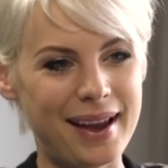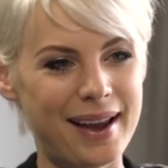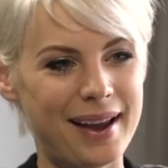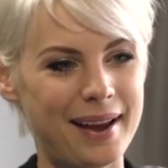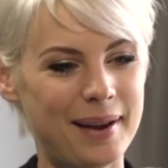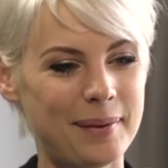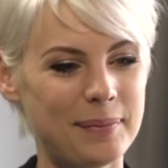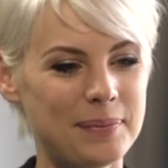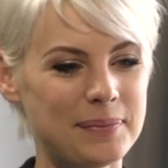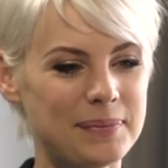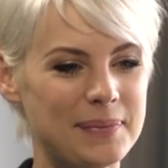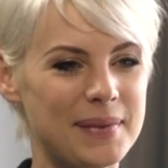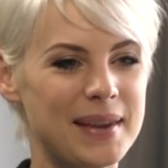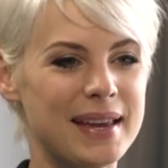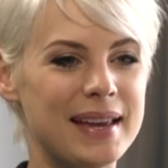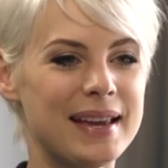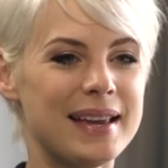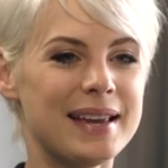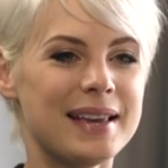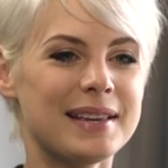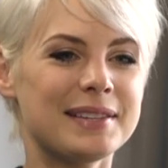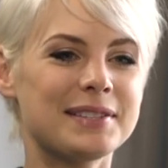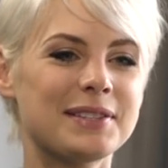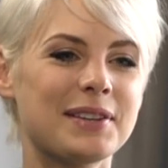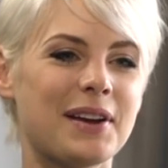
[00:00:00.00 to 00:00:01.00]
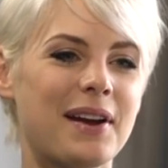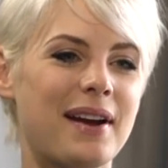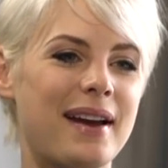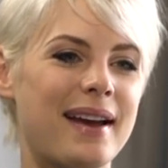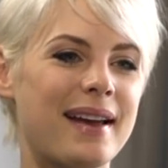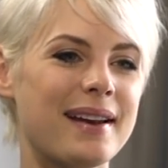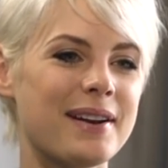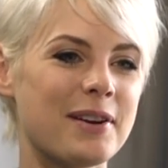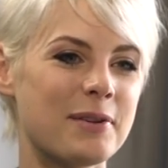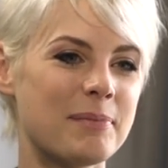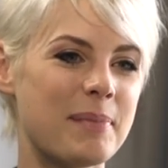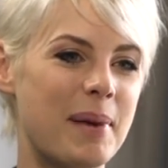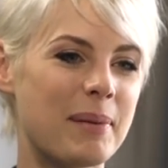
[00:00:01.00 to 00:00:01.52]
And
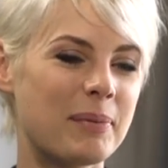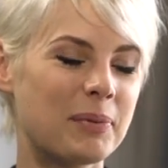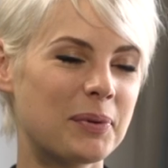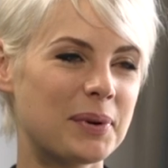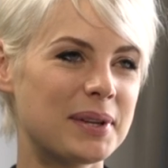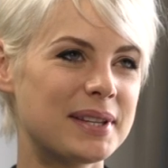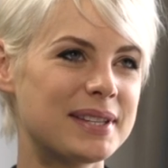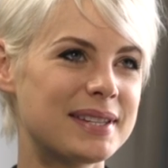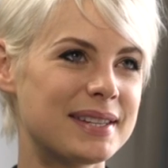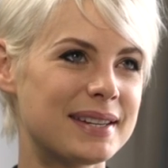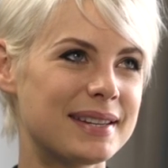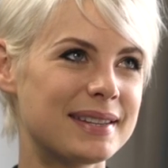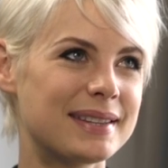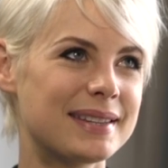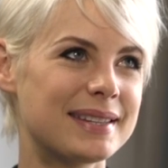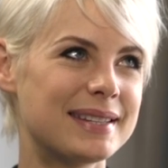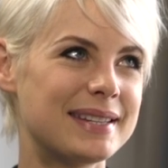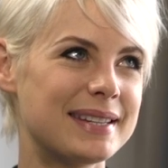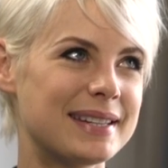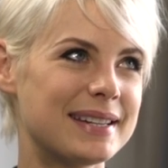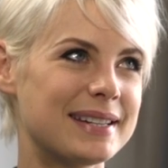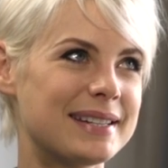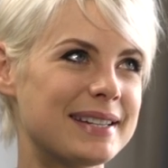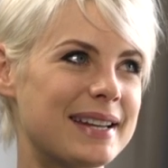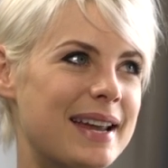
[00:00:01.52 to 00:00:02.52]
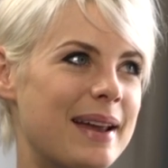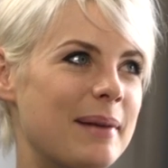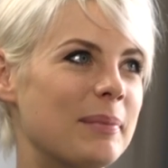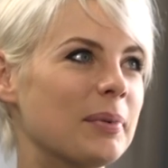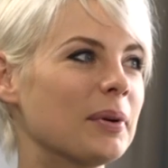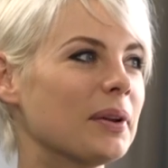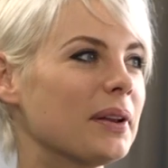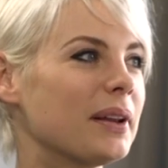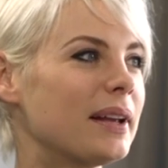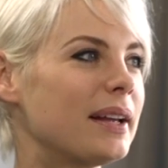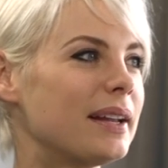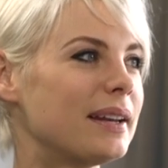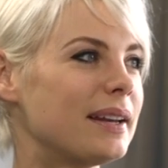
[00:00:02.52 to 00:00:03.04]
I remember we'd sit at the dinner
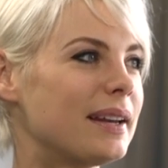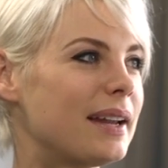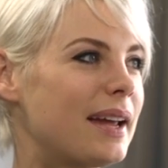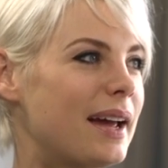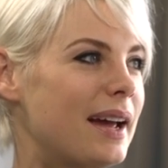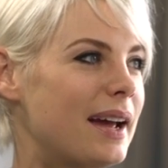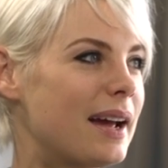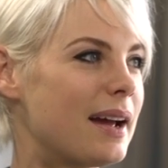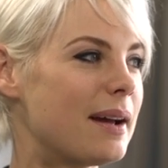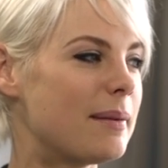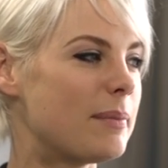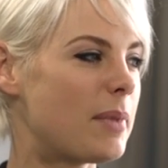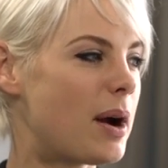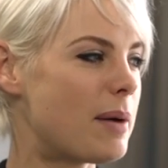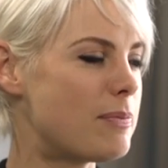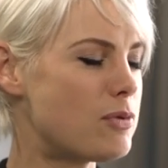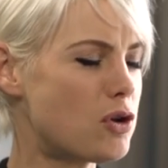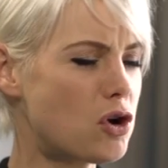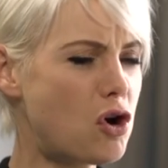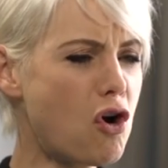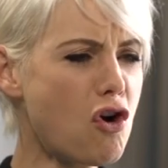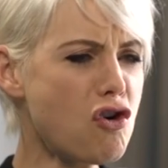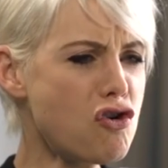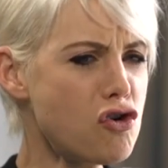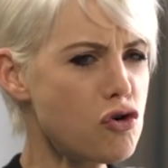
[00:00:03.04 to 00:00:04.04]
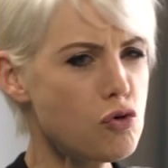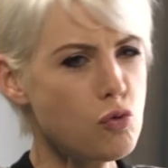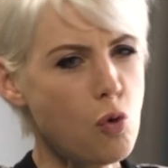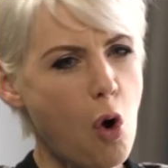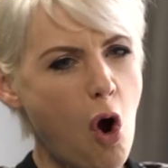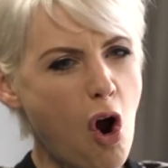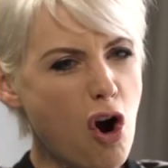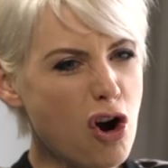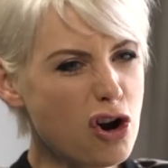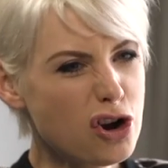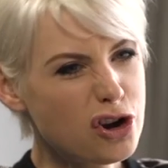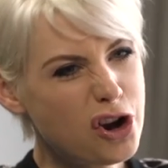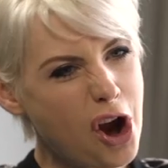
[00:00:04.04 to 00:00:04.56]
table and I'd be like, oh, no,
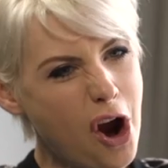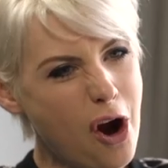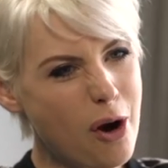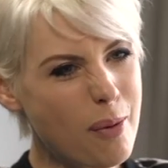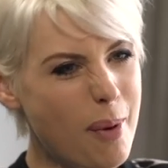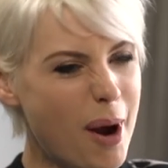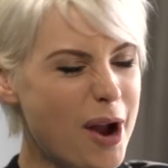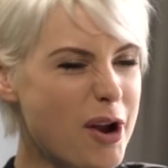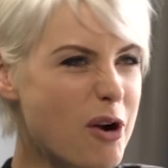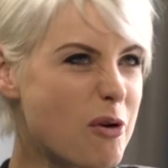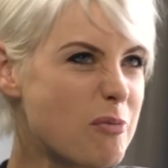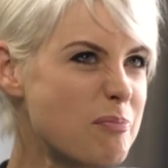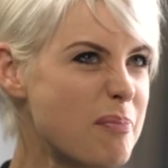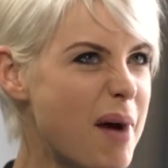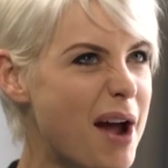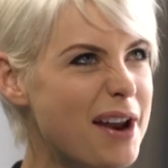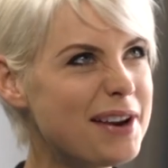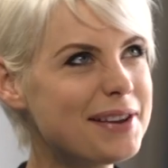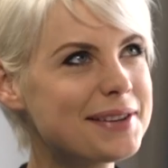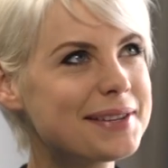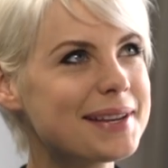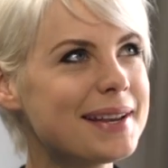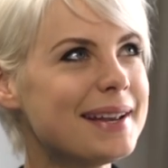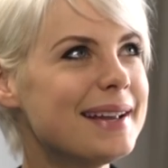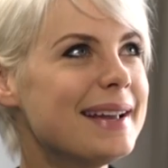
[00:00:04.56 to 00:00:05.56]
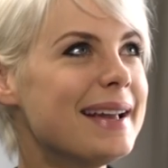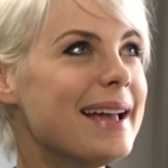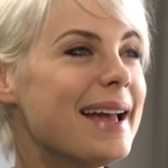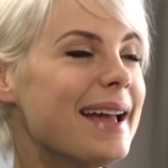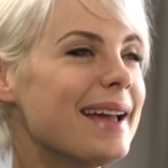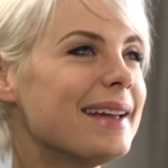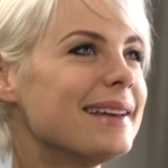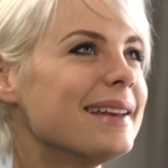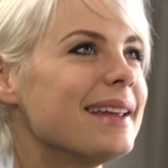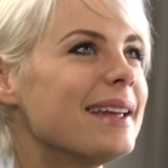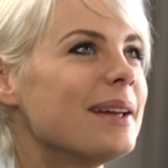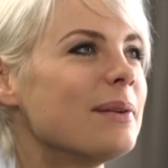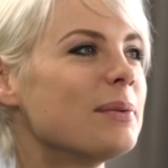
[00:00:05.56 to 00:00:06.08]
why don't I care about your manners?
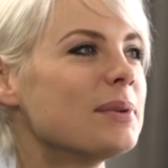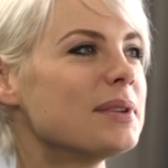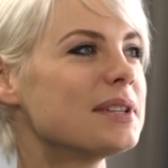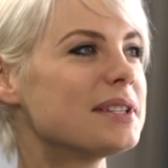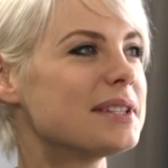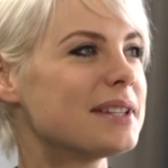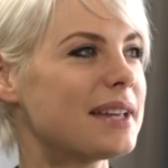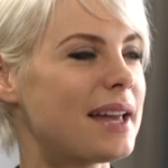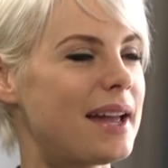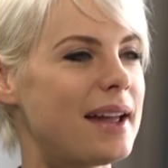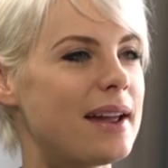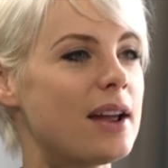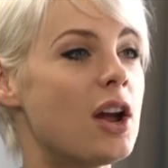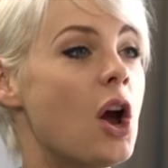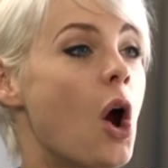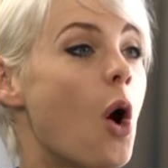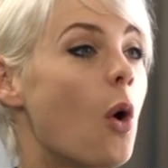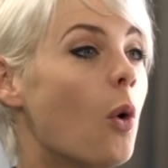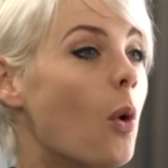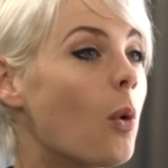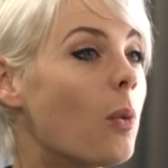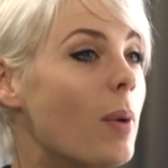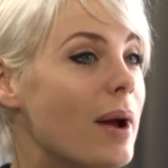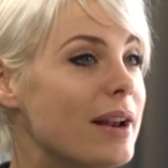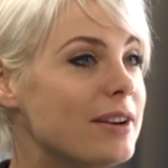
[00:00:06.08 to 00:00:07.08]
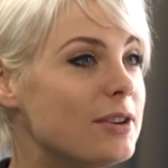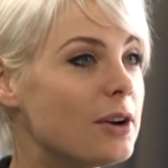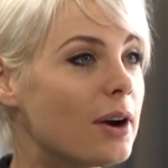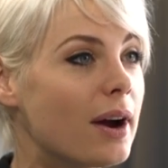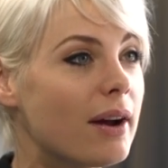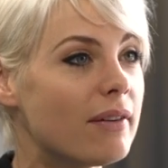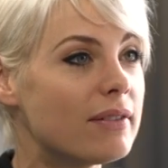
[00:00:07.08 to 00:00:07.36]
And he would say, well, when you're